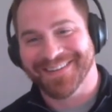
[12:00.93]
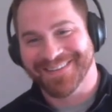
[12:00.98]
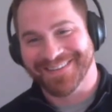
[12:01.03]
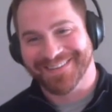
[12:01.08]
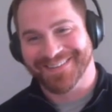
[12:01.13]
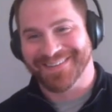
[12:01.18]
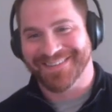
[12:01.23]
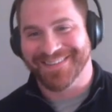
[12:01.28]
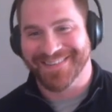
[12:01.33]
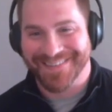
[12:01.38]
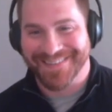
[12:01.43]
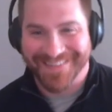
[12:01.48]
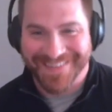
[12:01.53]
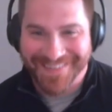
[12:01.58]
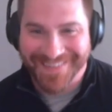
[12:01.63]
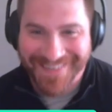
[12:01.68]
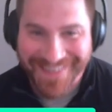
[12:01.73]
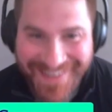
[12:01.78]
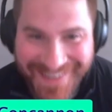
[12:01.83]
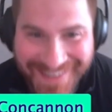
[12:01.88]

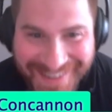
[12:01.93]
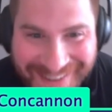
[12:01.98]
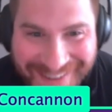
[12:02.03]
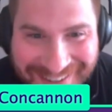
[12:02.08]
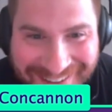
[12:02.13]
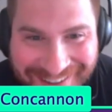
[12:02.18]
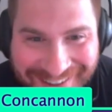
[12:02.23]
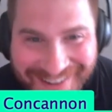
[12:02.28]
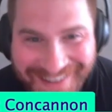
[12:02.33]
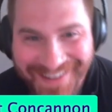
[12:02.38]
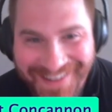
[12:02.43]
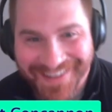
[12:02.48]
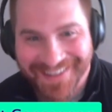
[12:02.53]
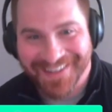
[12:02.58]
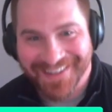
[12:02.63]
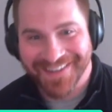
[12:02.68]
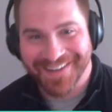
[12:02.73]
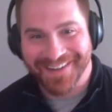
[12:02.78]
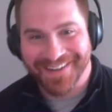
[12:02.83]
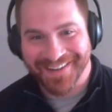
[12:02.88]

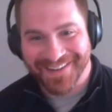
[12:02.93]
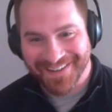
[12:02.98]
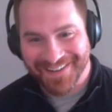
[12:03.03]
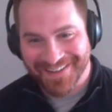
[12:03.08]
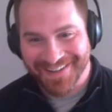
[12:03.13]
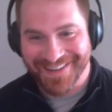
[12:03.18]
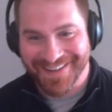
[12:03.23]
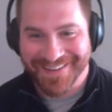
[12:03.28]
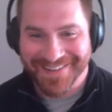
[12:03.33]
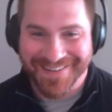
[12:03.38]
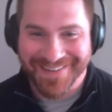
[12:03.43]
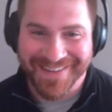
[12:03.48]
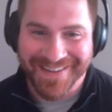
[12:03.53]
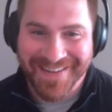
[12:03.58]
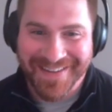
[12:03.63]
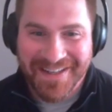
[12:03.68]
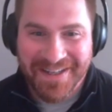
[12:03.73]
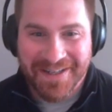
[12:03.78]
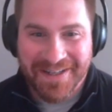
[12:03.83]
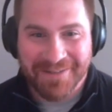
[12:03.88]

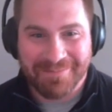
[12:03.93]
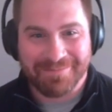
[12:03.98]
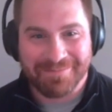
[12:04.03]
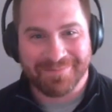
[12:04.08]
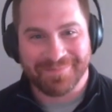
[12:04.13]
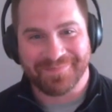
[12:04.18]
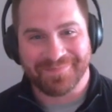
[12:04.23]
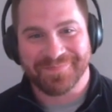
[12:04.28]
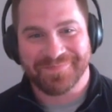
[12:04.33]
[no speech]